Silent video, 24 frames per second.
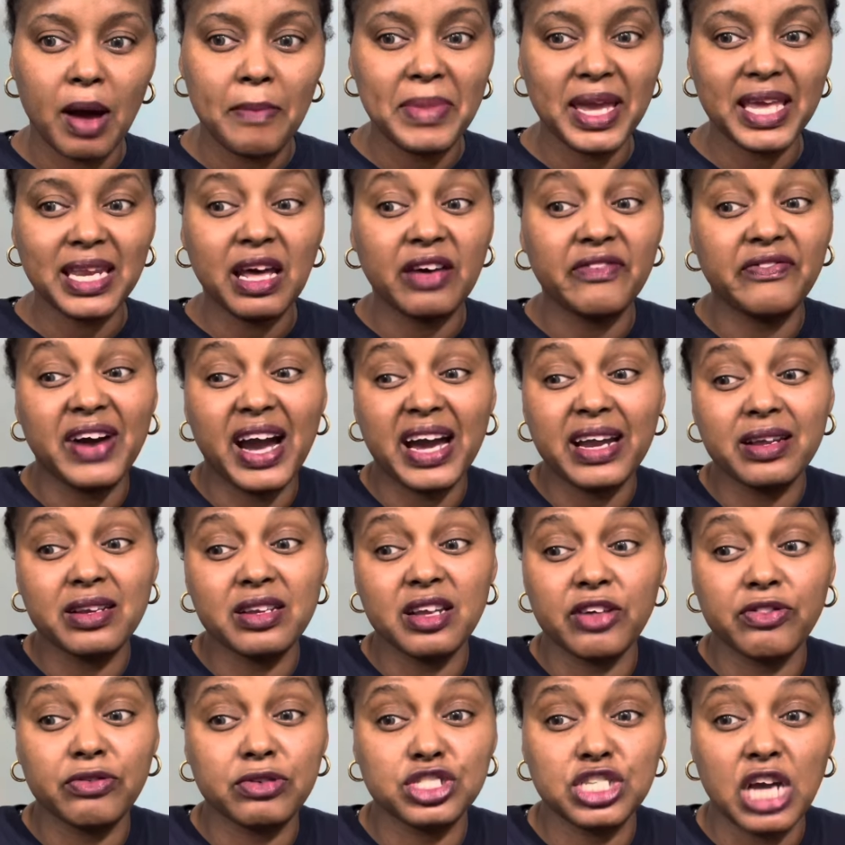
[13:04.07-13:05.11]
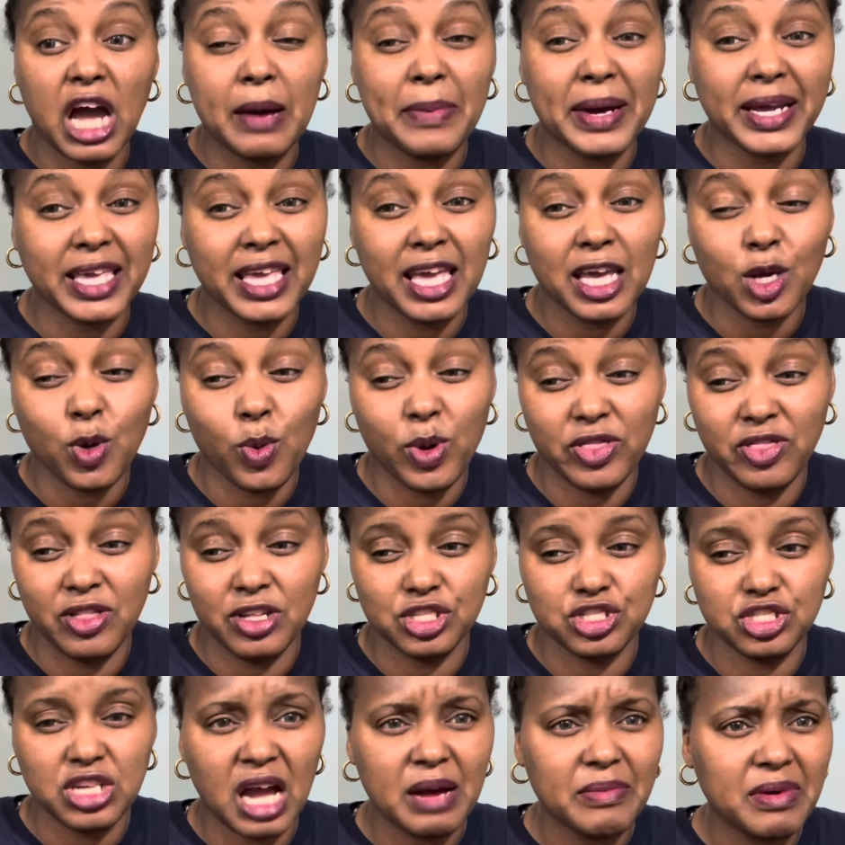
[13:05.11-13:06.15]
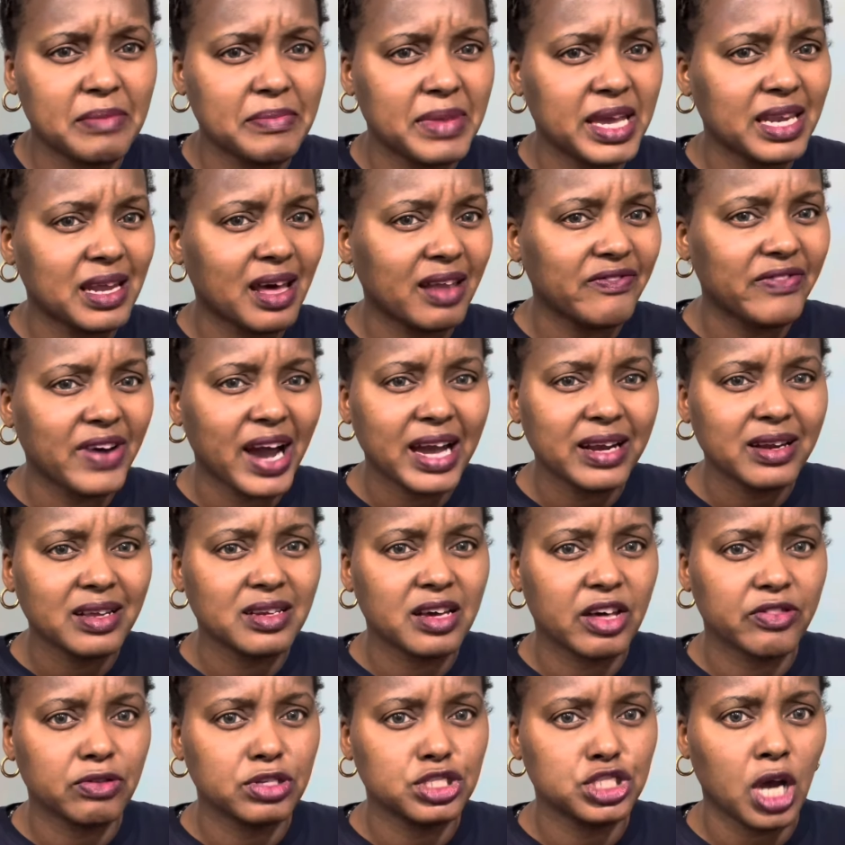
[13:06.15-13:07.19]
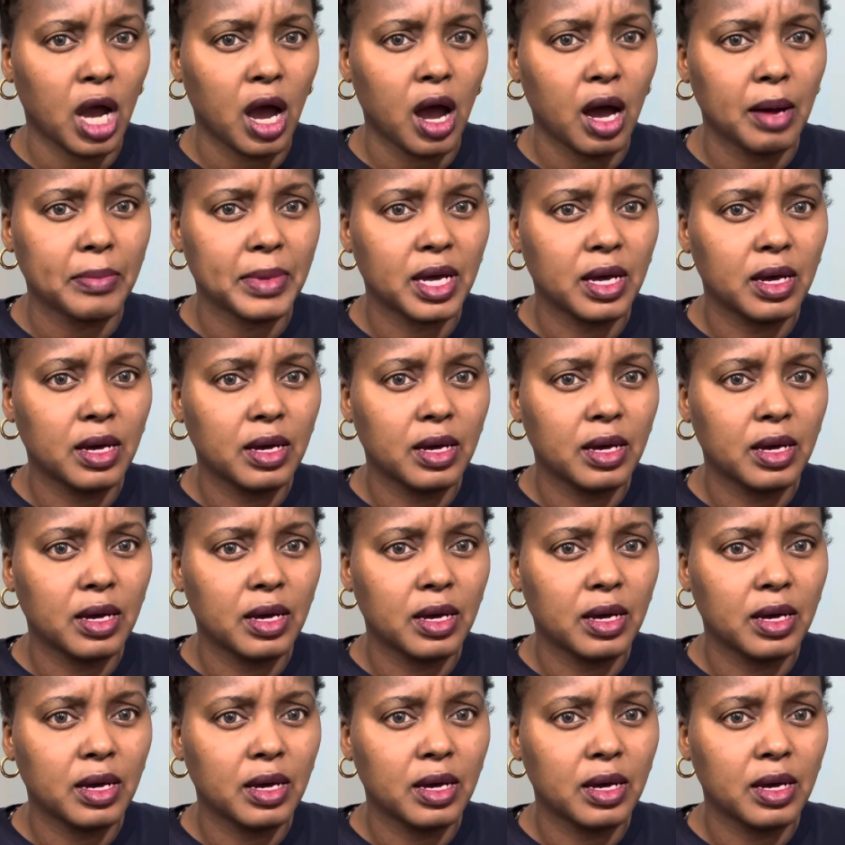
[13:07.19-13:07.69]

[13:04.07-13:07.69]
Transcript: may not find another job. I can't quit this job. I may not find another job.